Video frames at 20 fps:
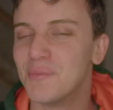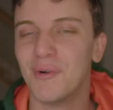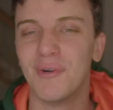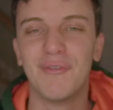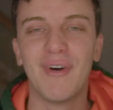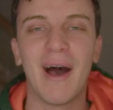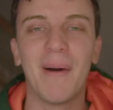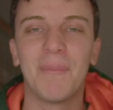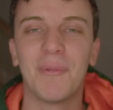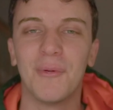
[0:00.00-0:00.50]
you
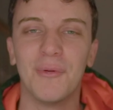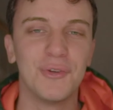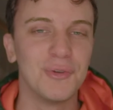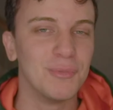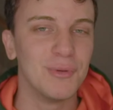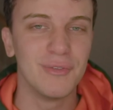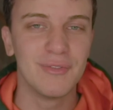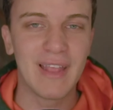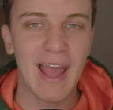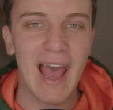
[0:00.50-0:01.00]
move up? Who would you
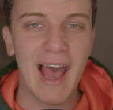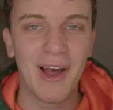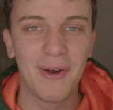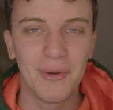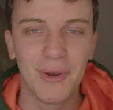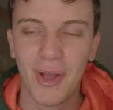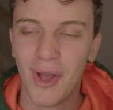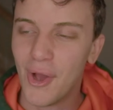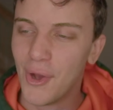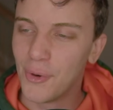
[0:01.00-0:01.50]
move
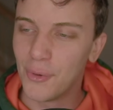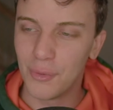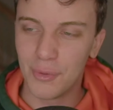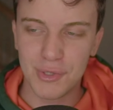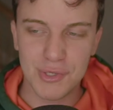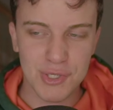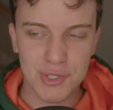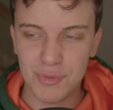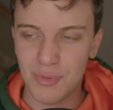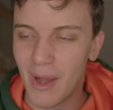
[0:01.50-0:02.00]
down? Who
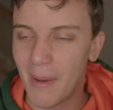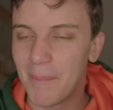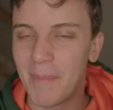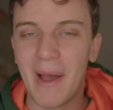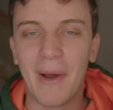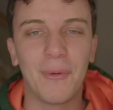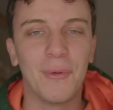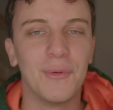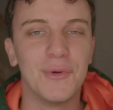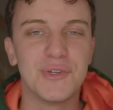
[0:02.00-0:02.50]
would you swap
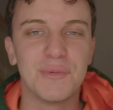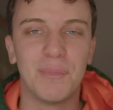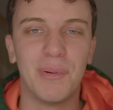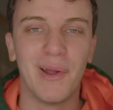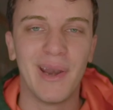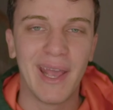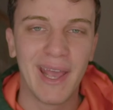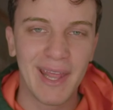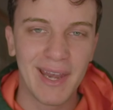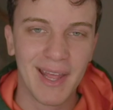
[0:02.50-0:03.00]
out? Who would you
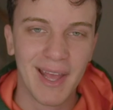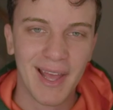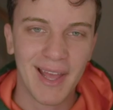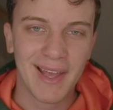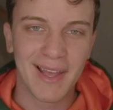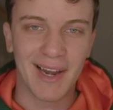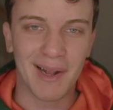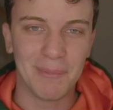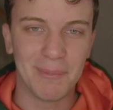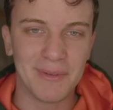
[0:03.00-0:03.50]
put in? And
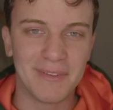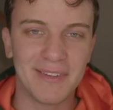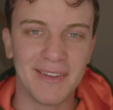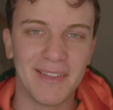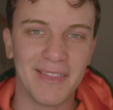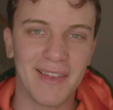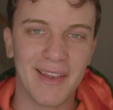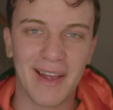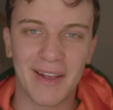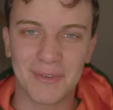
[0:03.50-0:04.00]
I'll be
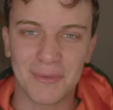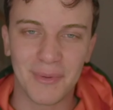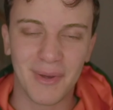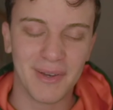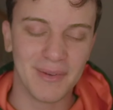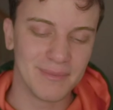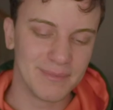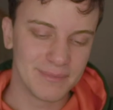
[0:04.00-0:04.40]
seeing the next one.